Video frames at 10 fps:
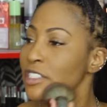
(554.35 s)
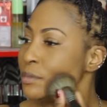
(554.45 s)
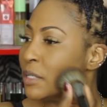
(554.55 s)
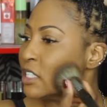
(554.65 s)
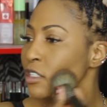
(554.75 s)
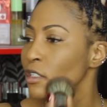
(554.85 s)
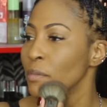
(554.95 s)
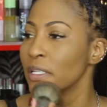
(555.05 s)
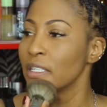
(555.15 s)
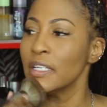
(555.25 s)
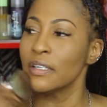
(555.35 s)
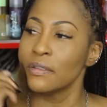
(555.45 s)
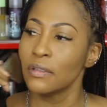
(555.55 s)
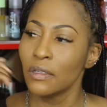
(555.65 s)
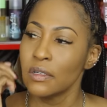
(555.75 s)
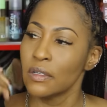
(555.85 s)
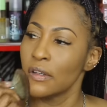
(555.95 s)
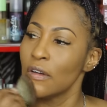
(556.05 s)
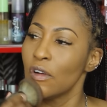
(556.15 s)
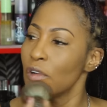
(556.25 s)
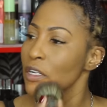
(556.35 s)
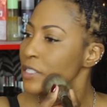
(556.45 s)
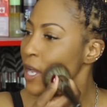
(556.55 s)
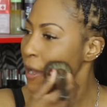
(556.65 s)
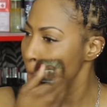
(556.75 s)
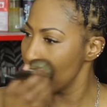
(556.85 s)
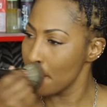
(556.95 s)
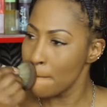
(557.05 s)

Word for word: Just make sure you blend it on top.